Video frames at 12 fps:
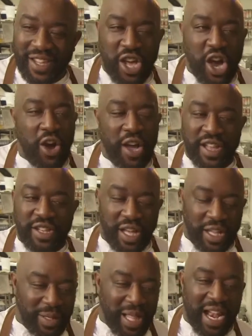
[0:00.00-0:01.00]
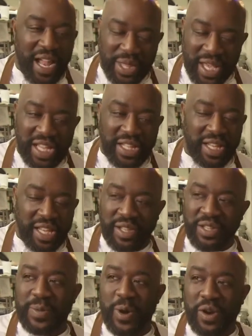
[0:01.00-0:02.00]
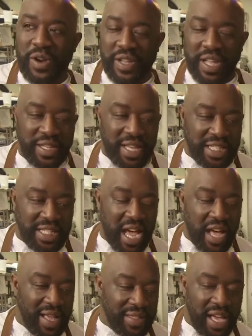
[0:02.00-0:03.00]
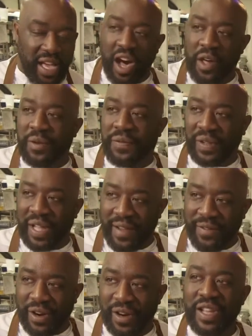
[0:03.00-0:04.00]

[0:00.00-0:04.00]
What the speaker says: No, a lot of things that hit the smoker. That's kind of like that other flavor.